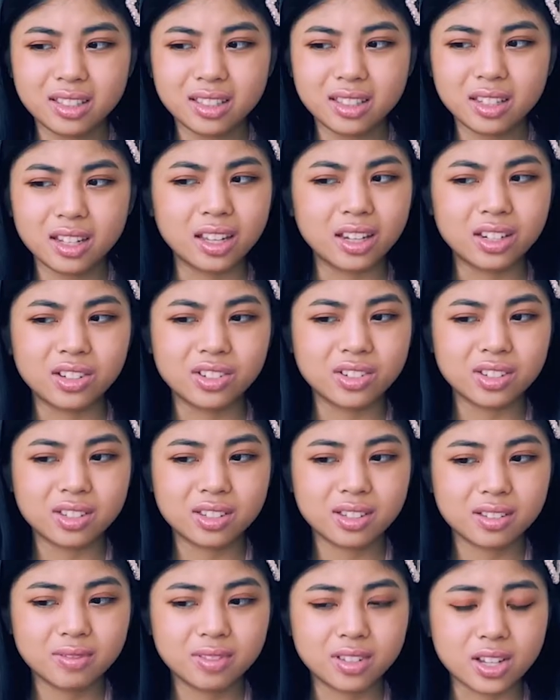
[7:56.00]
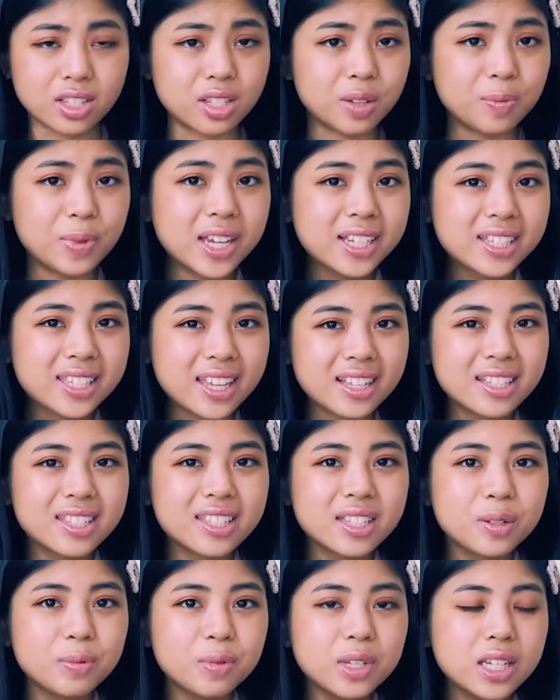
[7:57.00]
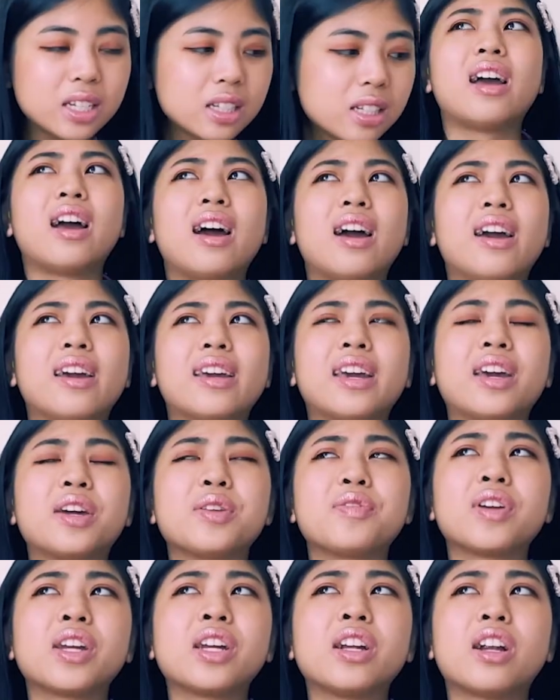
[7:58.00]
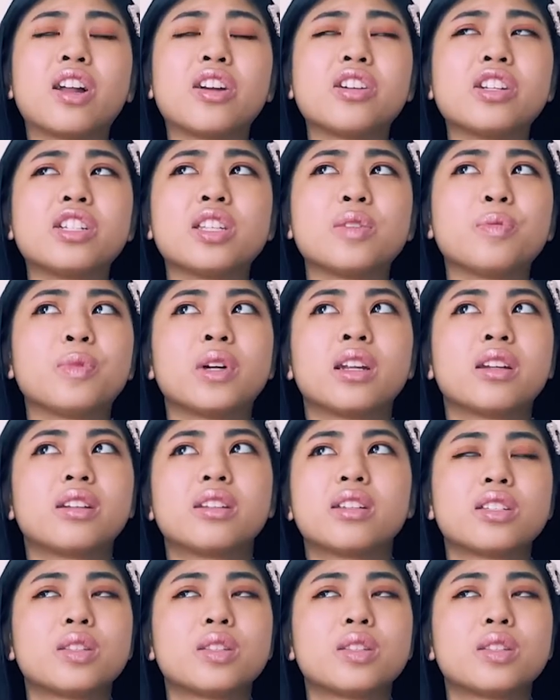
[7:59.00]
It just doesn't make sense to me. I can't figure out a reason, but it